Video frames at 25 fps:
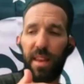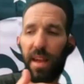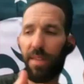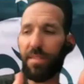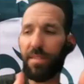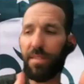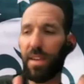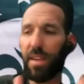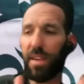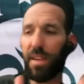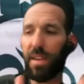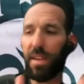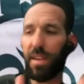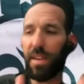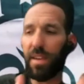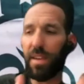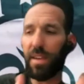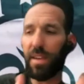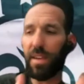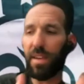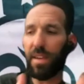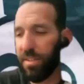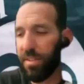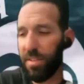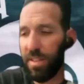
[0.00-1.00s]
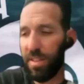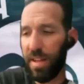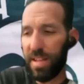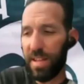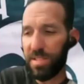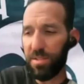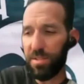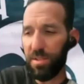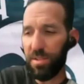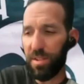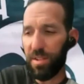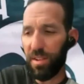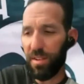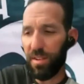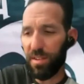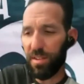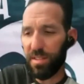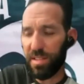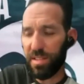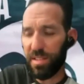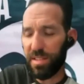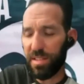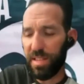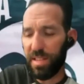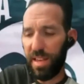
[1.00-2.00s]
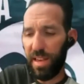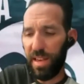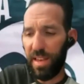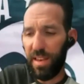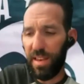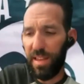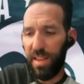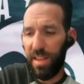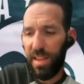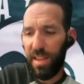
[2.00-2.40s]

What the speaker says: I've kind of come into the last few years, is that